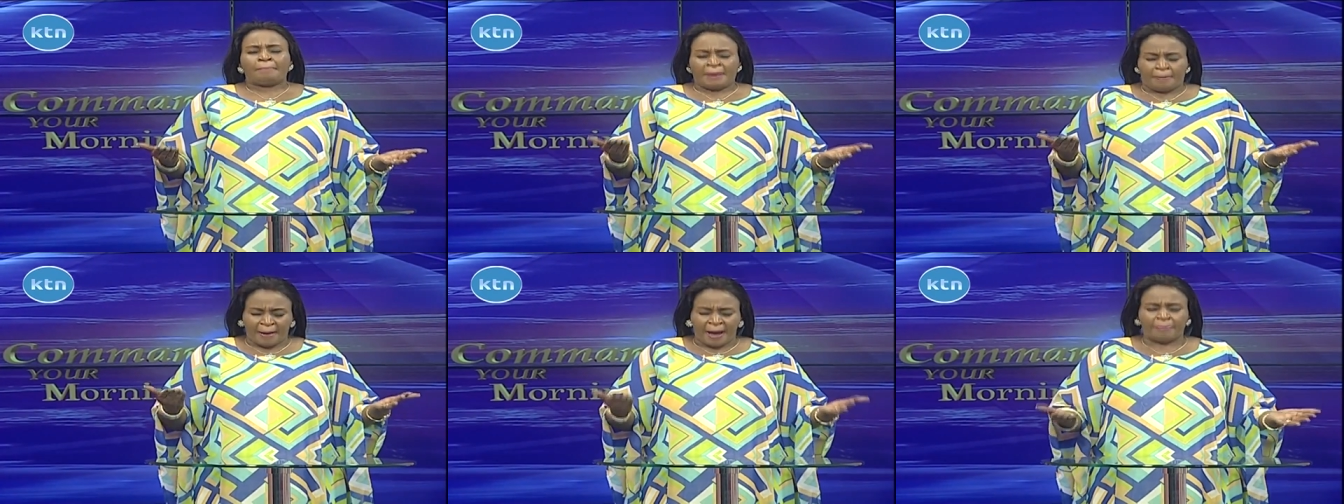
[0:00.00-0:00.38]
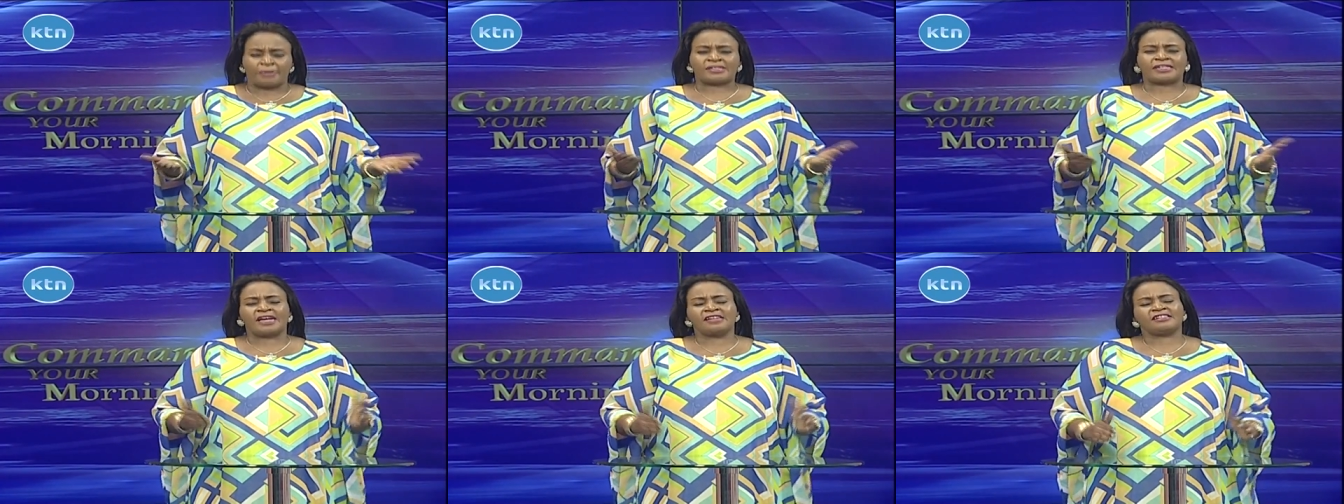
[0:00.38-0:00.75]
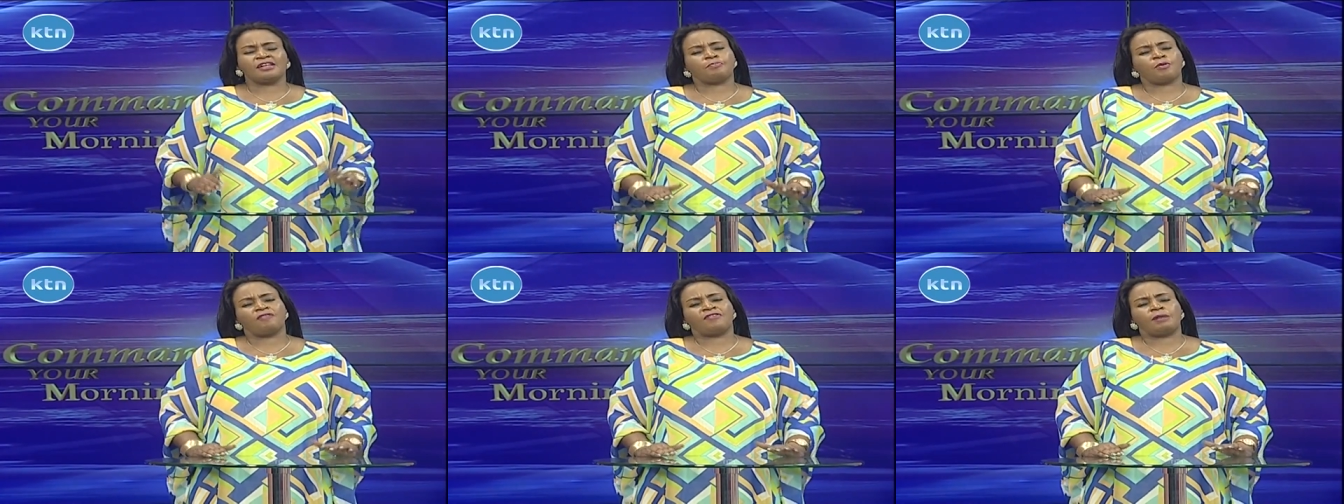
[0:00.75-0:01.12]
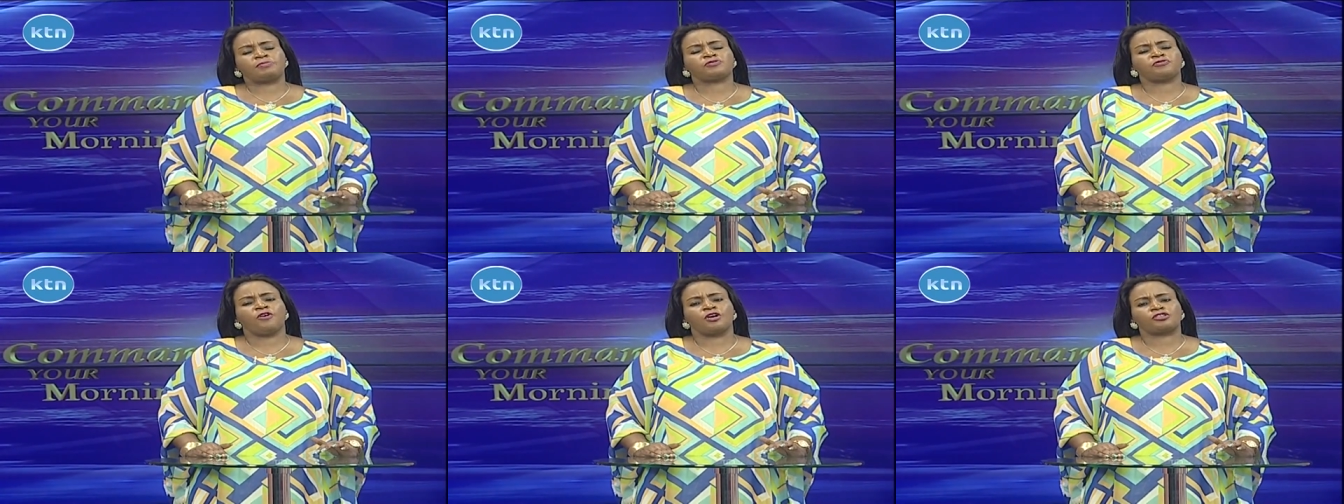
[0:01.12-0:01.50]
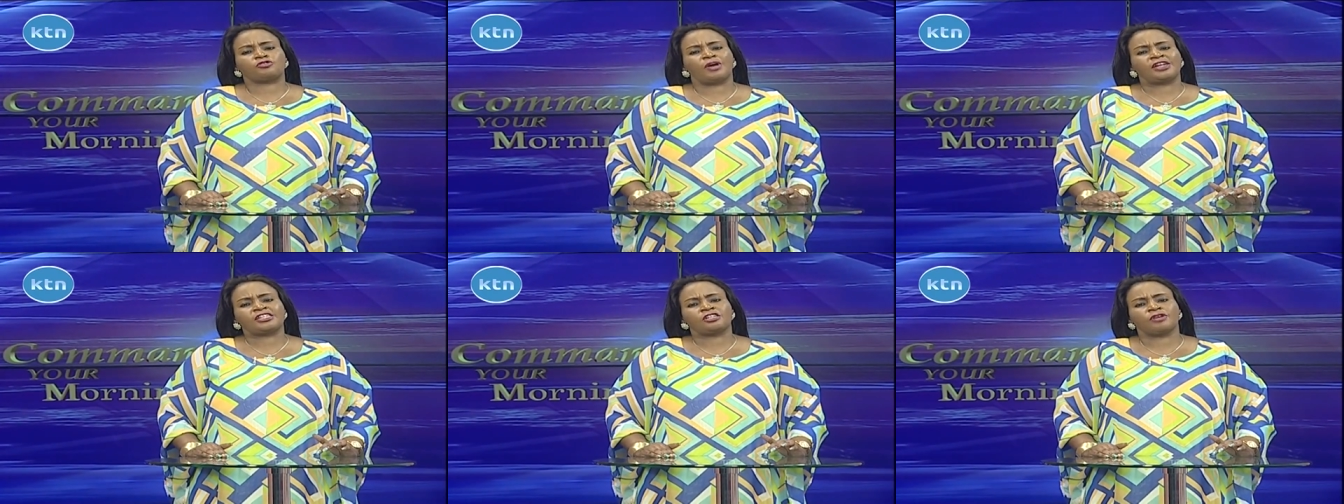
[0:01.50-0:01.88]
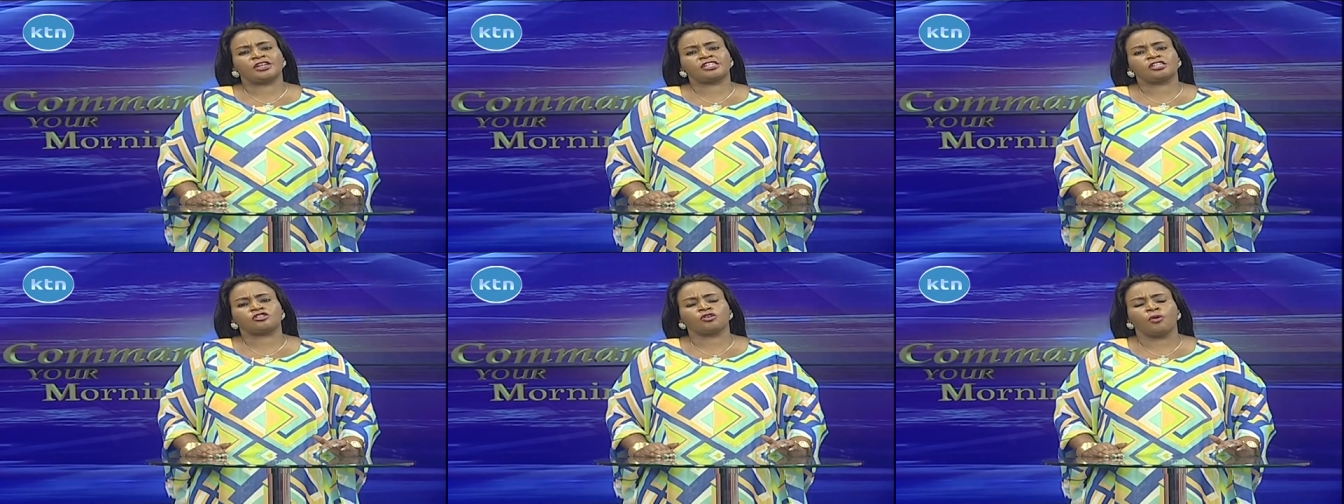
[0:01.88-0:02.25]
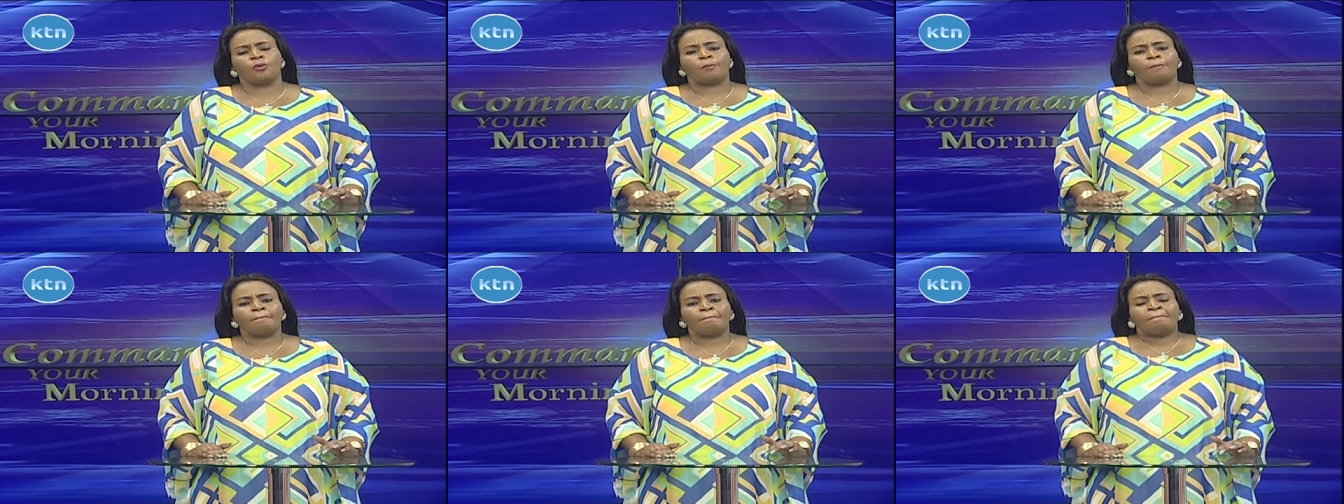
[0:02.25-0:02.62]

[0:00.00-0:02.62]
the Bible says in Proverbs 4 20, 22,